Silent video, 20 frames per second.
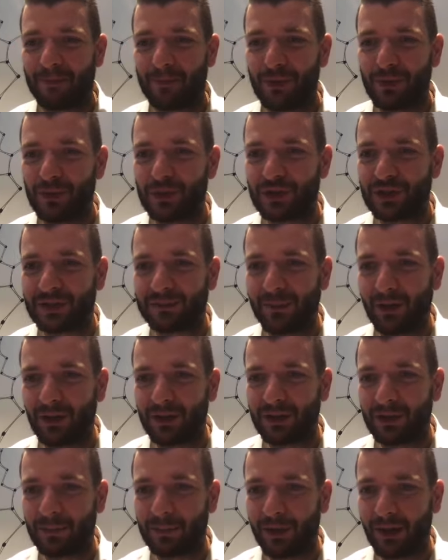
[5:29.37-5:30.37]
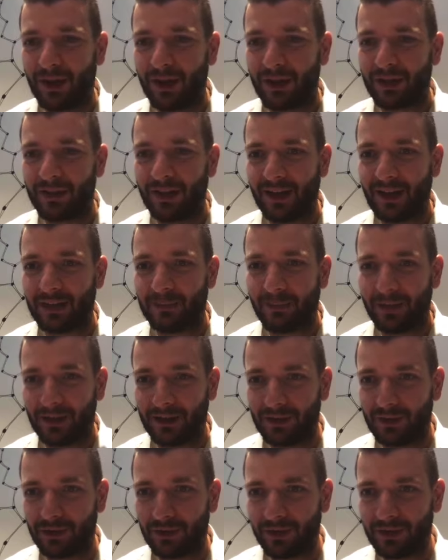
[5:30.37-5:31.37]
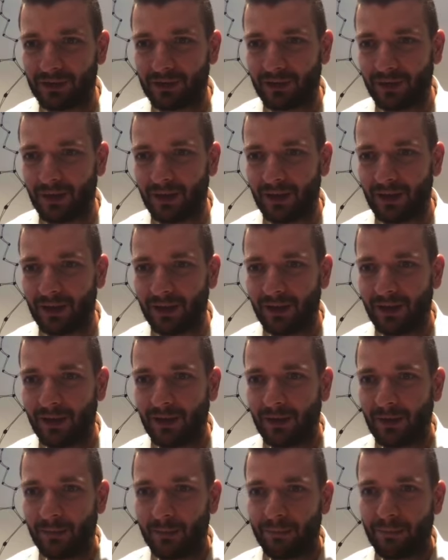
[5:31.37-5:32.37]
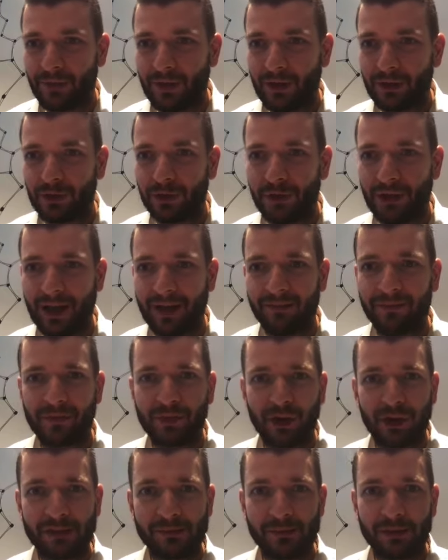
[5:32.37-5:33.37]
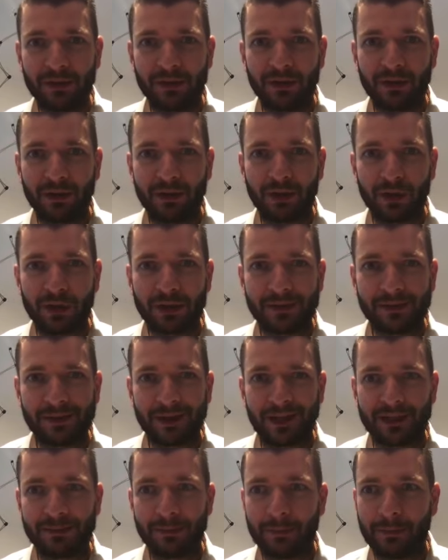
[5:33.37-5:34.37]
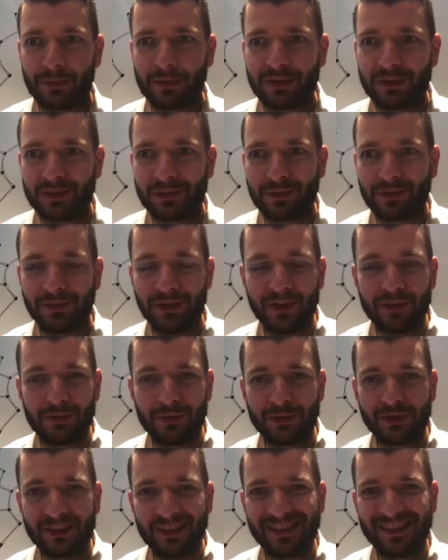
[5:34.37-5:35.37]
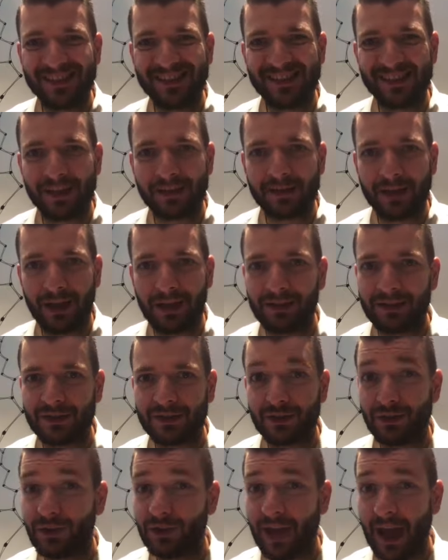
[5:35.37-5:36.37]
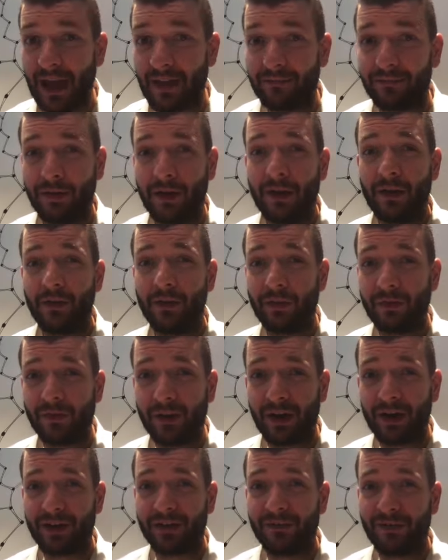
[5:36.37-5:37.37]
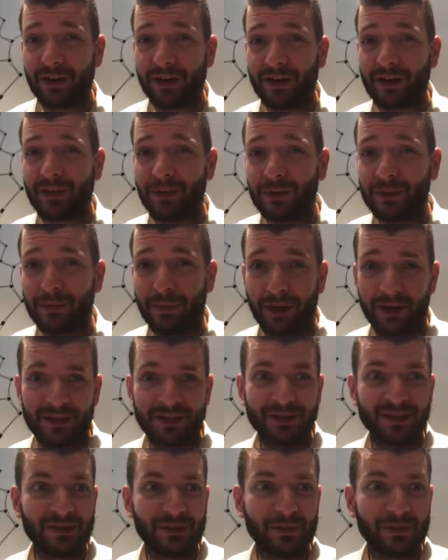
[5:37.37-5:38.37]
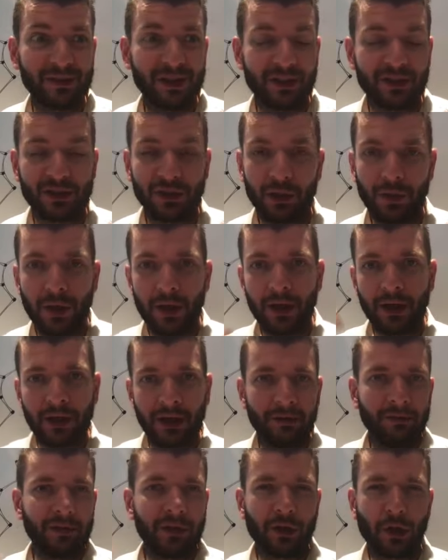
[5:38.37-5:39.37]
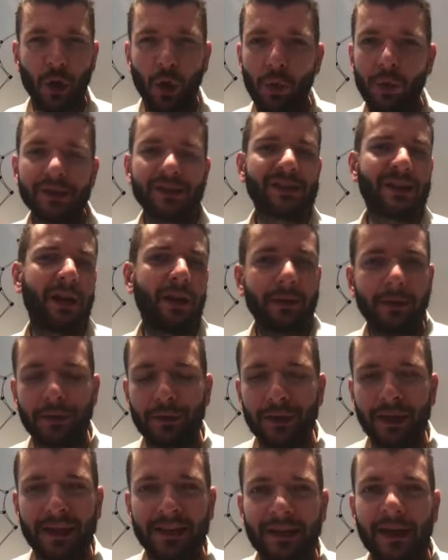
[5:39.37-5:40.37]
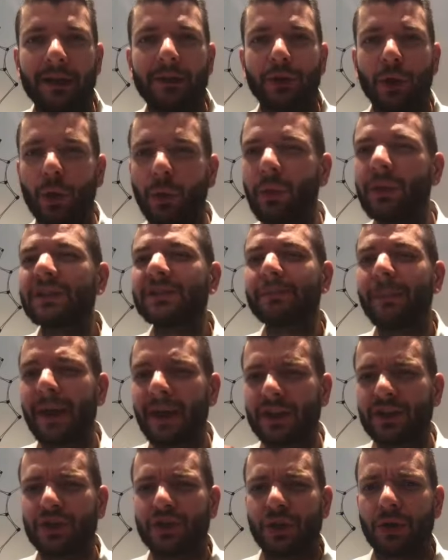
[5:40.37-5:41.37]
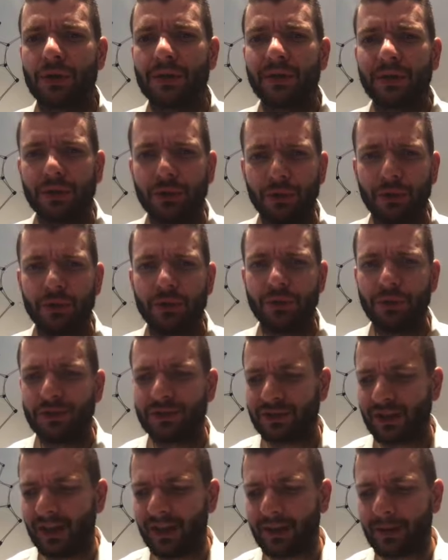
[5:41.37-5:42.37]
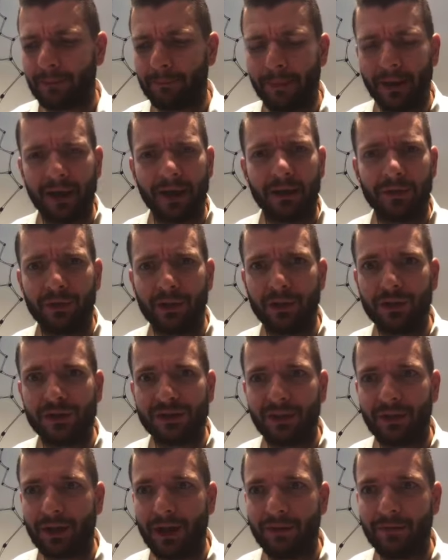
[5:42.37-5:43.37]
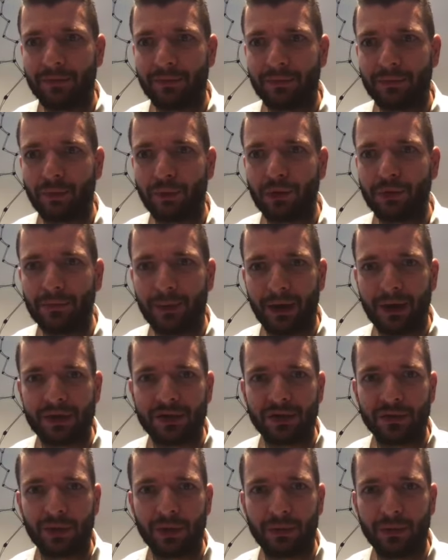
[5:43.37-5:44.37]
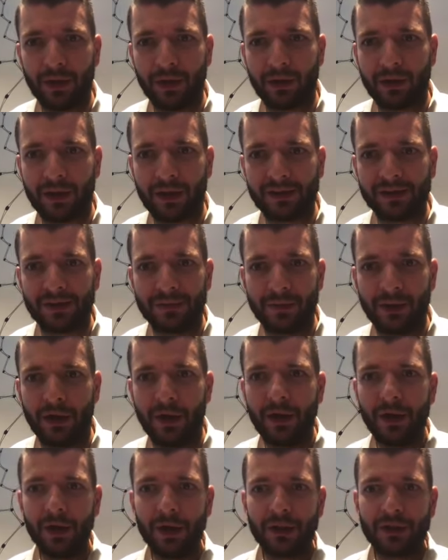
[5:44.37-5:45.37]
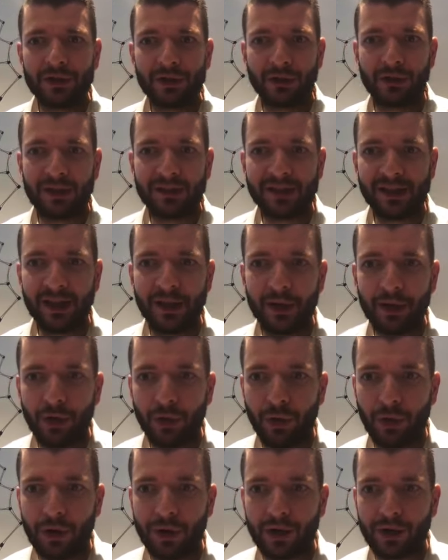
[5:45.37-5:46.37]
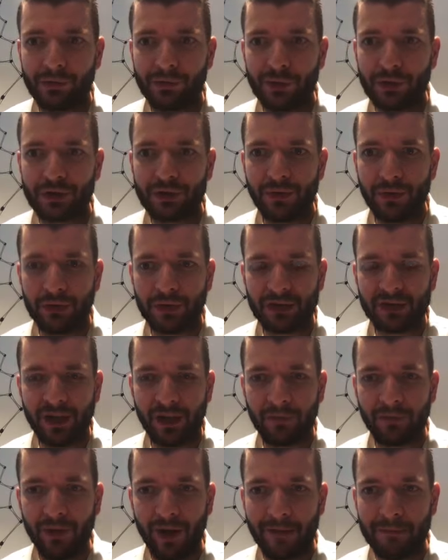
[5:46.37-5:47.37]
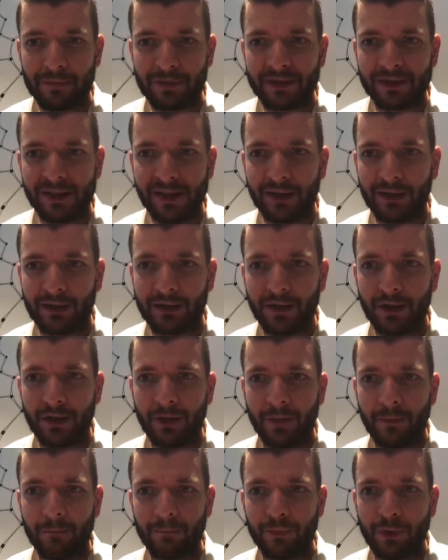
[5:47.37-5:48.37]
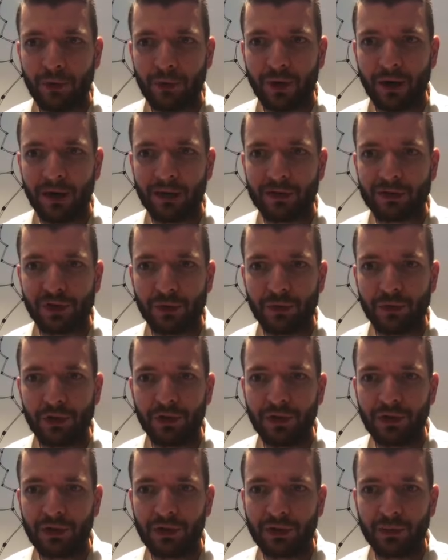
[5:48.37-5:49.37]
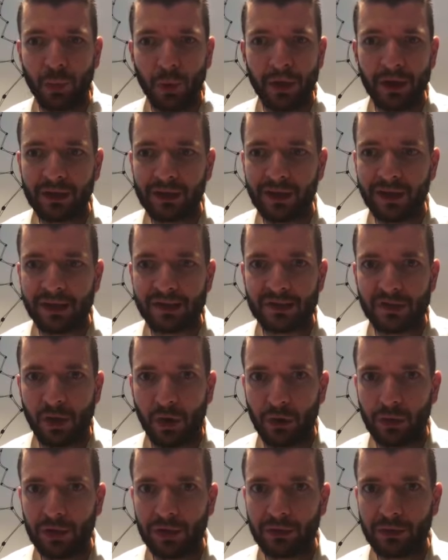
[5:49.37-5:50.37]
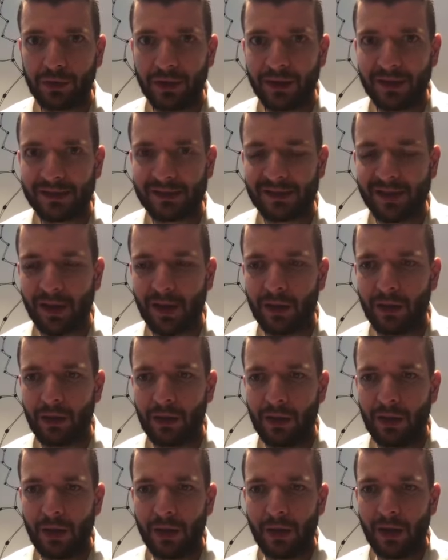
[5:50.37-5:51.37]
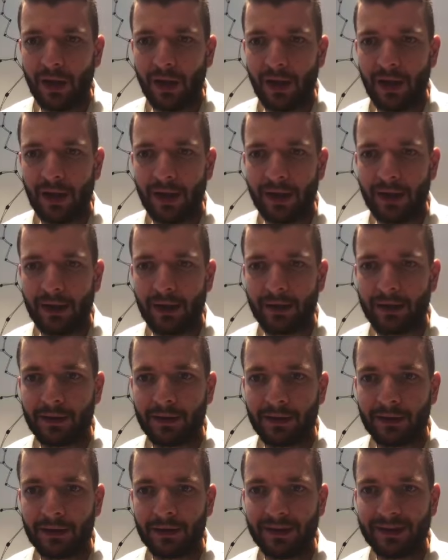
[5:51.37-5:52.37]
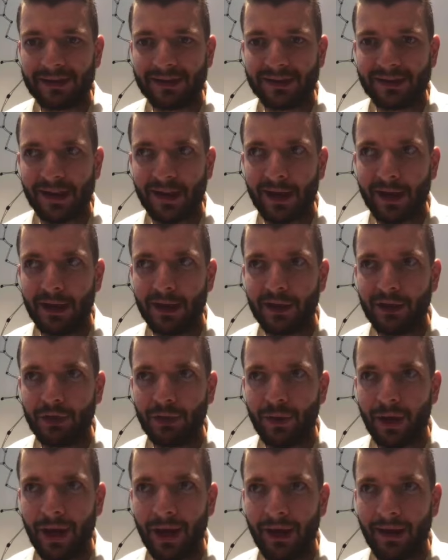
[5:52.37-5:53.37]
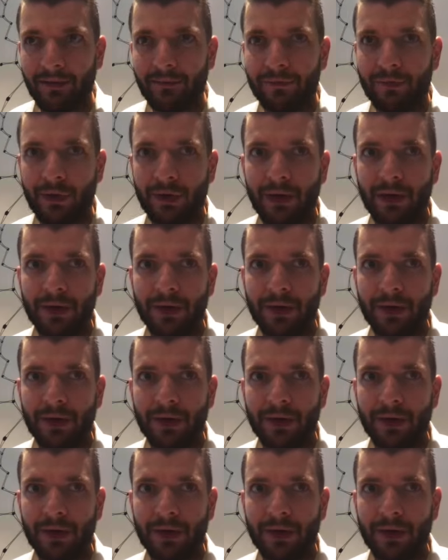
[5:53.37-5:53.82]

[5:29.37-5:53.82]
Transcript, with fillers: you just multiply that by 33, and you'll have cost per purchase with Facebook $66. You need to have very good margins with that. So kind of like always calculate that. Always make sure that you staying competitive and you still have a good margin to acquire a customer. So let's say your conversion rate is like 5%, right? So you need 20 clicks only to get a sale. And let's say you have